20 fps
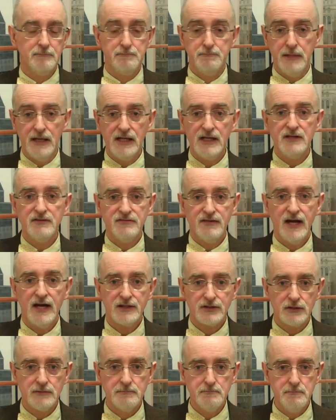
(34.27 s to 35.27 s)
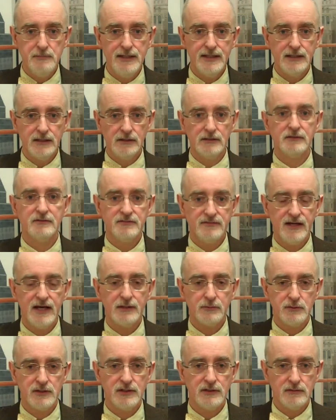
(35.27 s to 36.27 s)
belly fat or middle
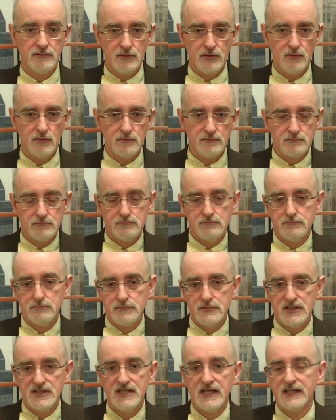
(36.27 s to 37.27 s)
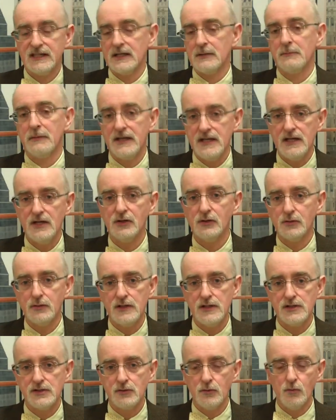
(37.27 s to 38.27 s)
fat, we, you detect that by
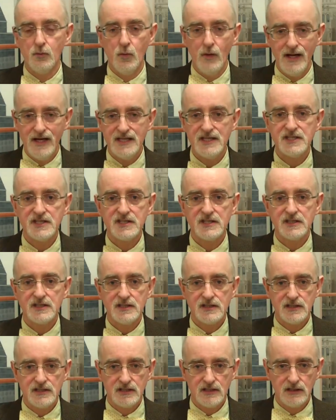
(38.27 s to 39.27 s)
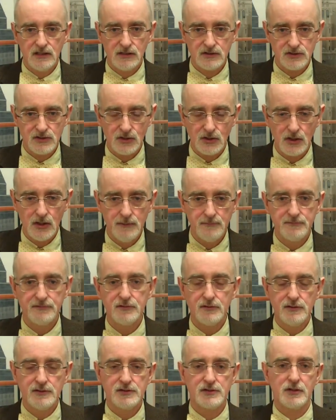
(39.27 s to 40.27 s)
increased waist
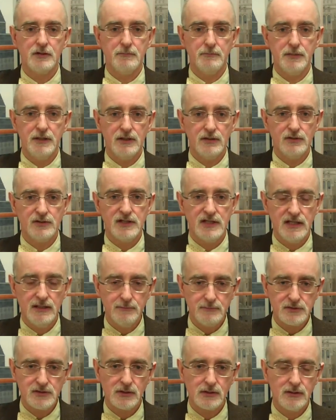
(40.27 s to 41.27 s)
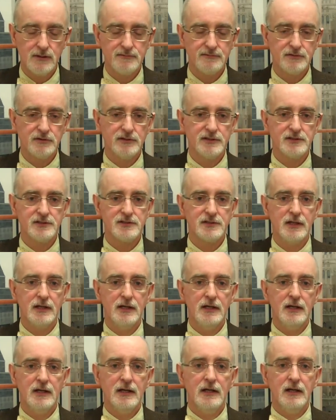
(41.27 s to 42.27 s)
circumference compared to hip circumference,
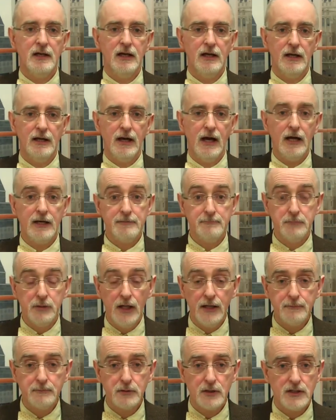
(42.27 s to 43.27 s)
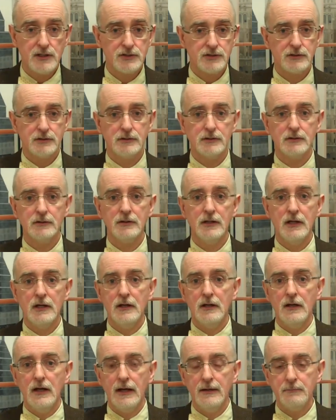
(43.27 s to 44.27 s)
uh, high blood pressure,
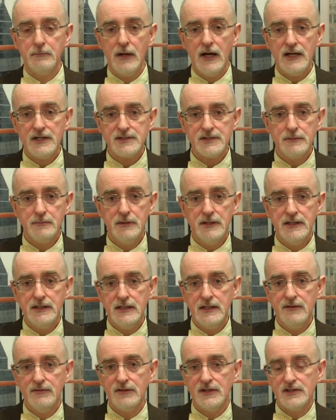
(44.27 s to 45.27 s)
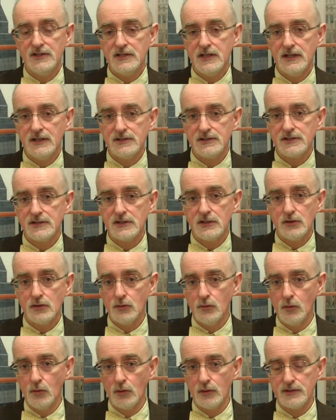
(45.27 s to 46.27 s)
and possibly even a tendency
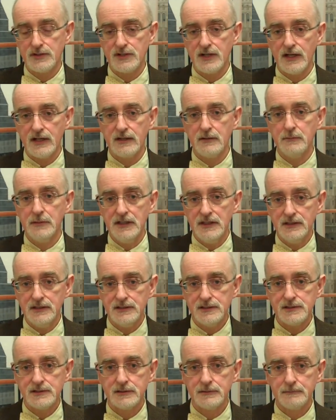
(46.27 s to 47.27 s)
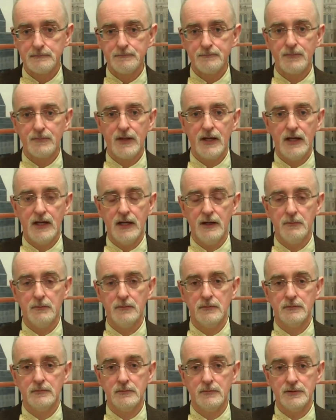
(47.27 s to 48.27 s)
towards diabetes.
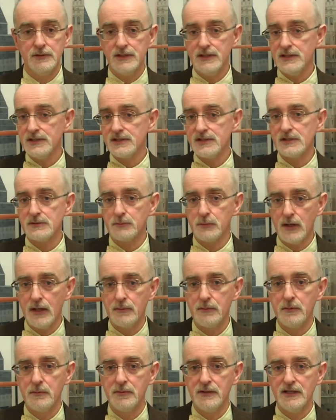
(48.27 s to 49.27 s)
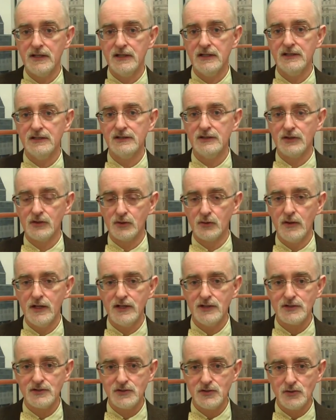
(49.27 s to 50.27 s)
Um, this is probably the
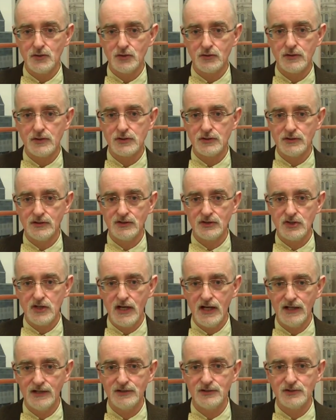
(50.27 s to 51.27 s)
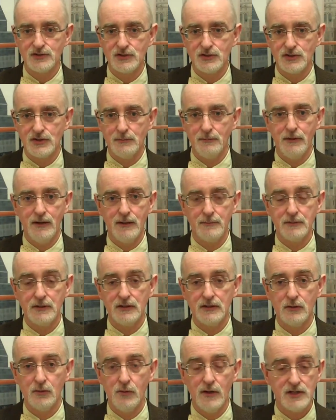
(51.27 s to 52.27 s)
greatest nutritional challenge to the,
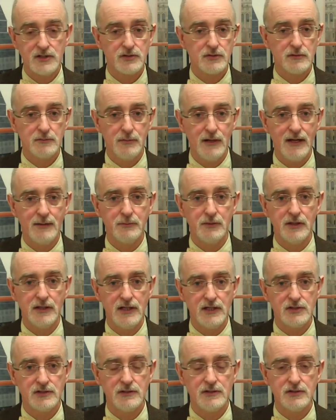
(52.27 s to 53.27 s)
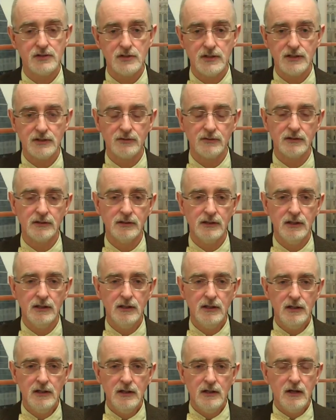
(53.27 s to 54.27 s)
the Western population in general.
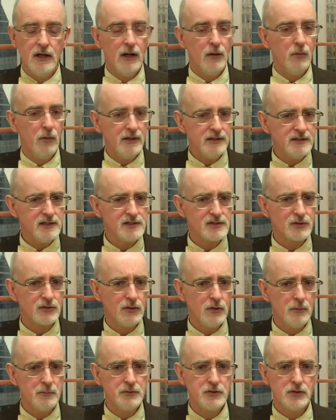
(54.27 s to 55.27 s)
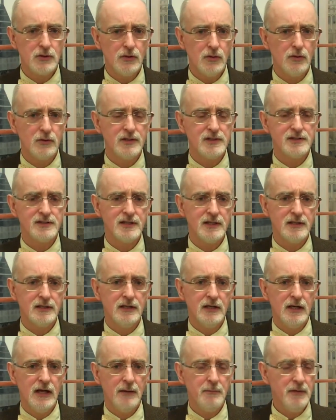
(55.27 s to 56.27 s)
And what this group showed is that
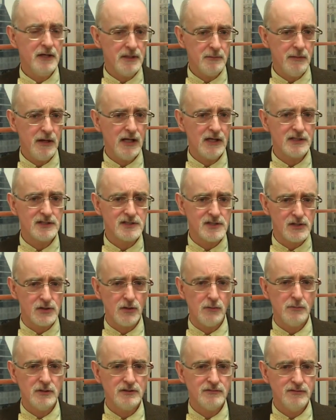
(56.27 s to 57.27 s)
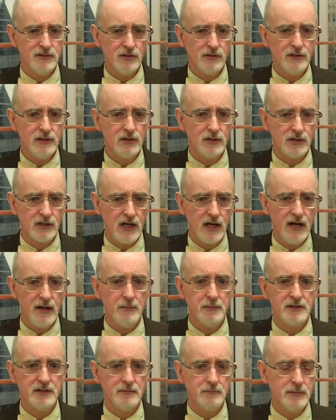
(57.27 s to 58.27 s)
metabolic syndrome was very
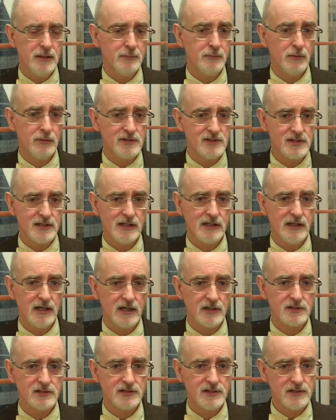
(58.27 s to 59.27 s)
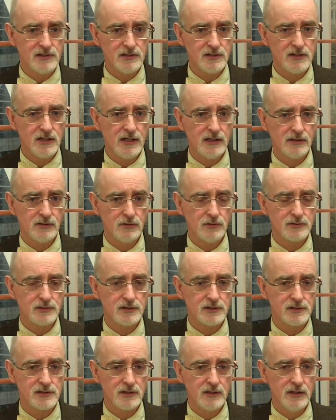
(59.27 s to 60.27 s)
uncommon in people with celiac disease at
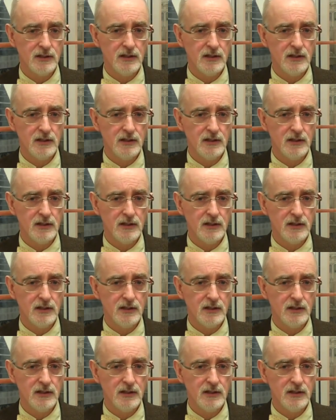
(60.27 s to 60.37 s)
diagnosis.